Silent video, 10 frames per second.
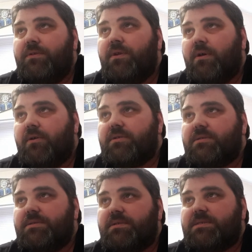you're not
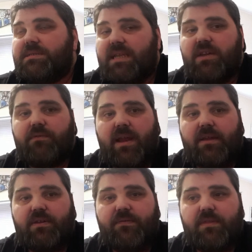sticking
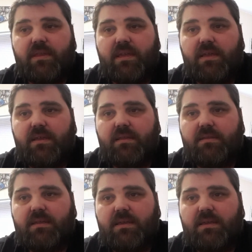around for the